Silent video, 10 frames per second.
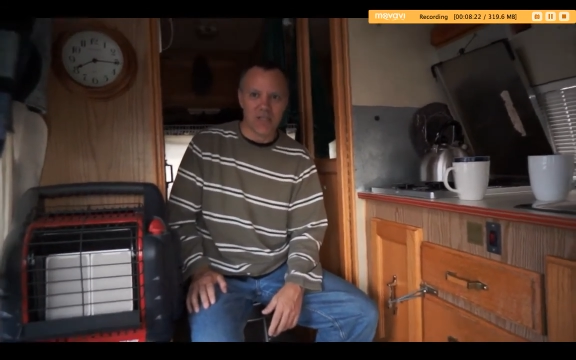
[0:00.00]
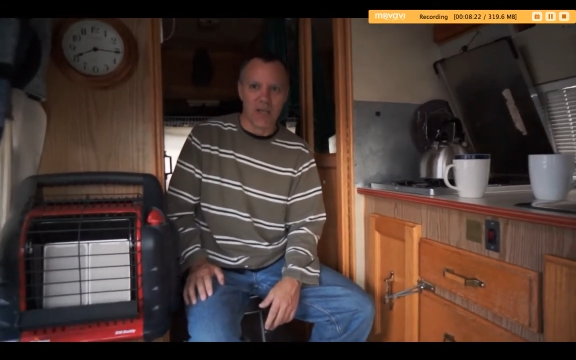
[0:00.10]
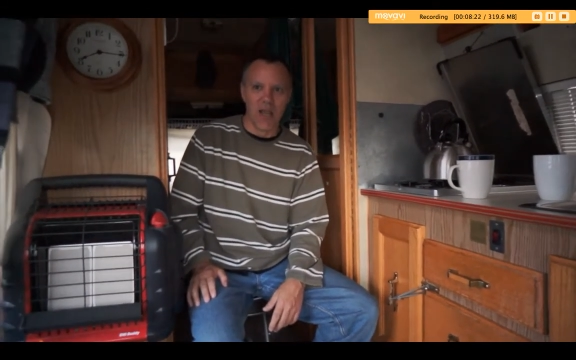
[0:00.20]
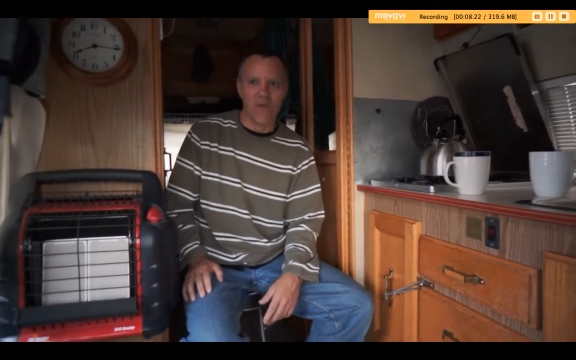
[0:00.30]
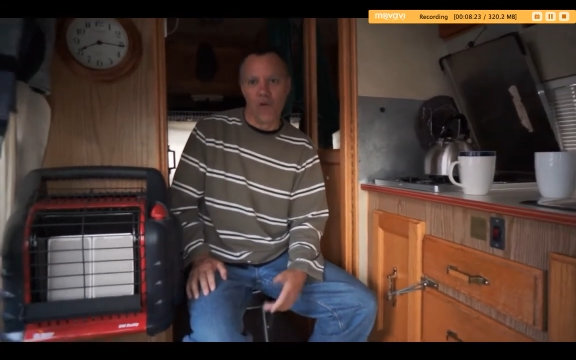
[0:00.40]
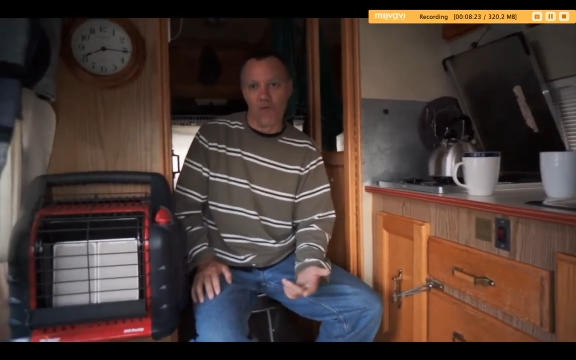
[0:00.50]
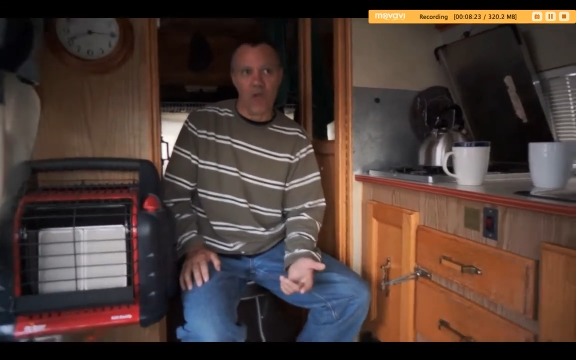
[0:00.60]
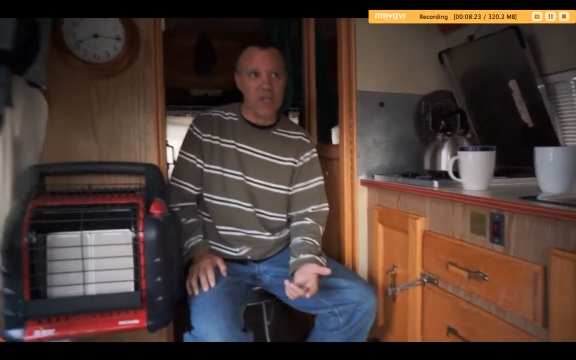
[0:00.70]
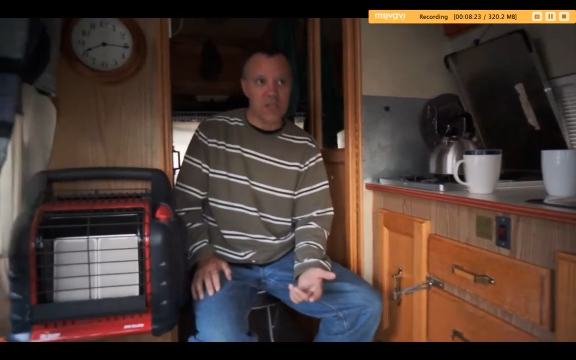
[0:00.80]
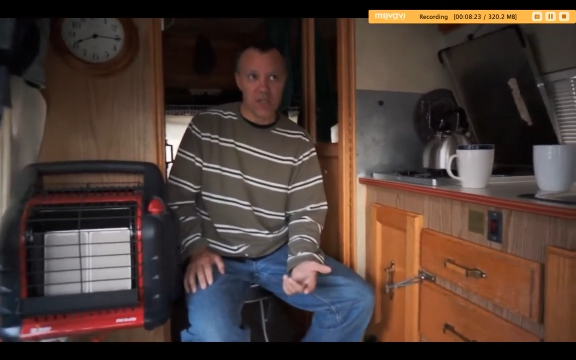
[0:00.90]
doesn't, if it
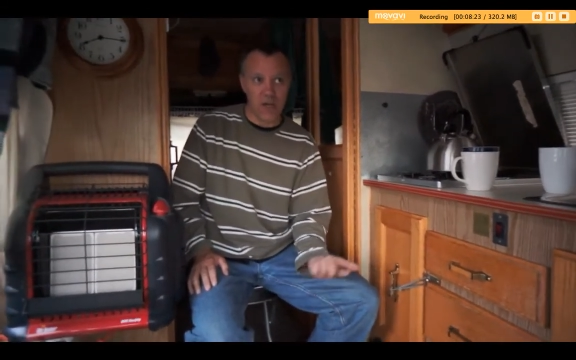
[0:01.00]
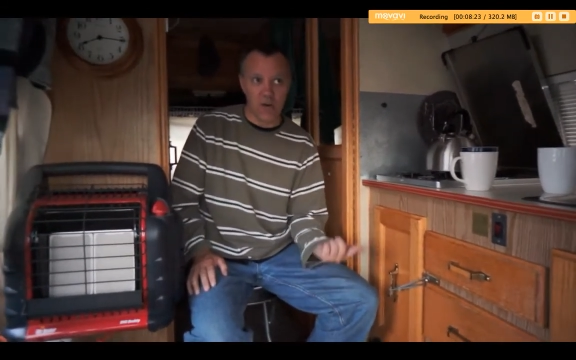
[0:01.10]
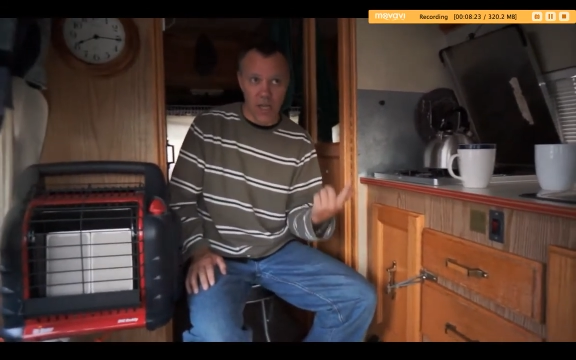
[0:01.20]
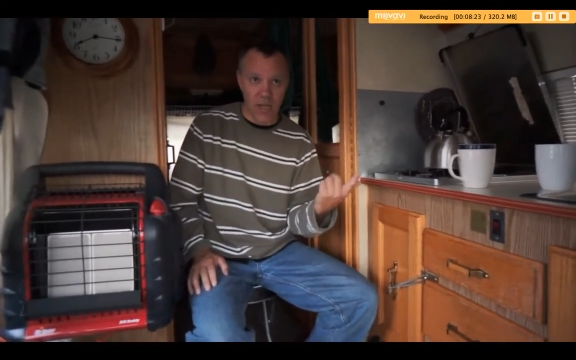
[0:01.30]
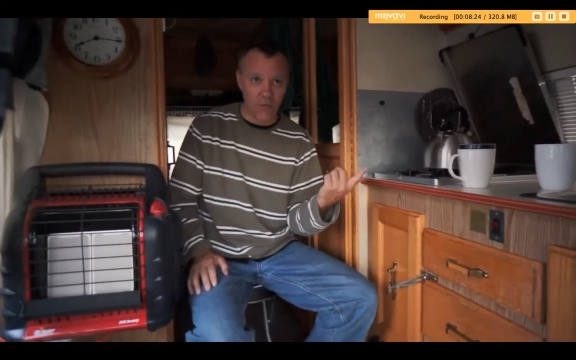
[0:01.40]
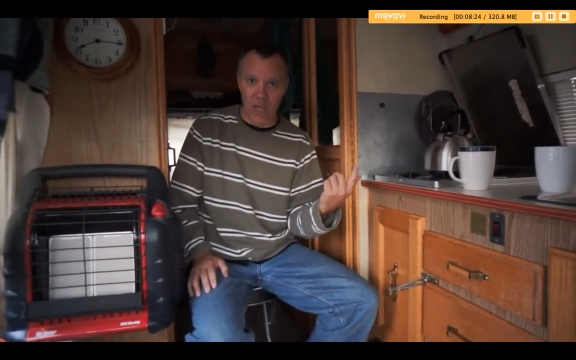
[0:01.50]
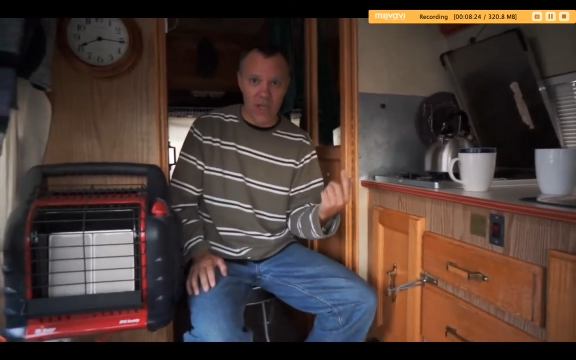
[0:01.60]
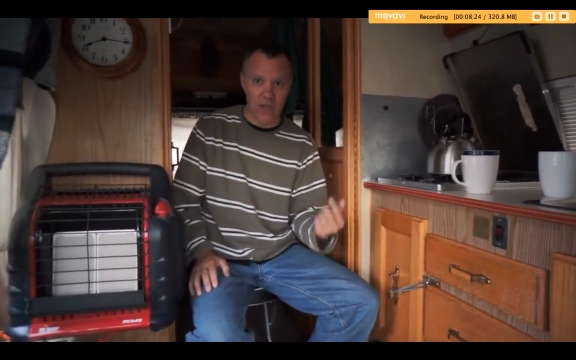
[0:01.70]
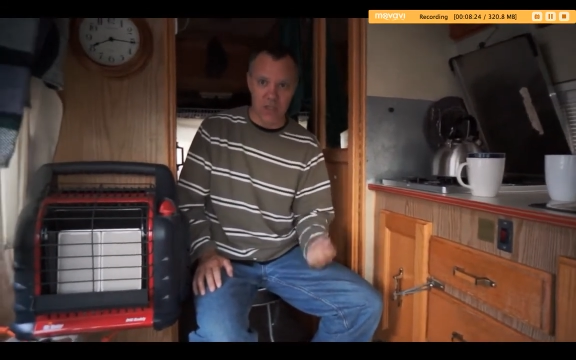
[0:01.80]
freezes here, like if they get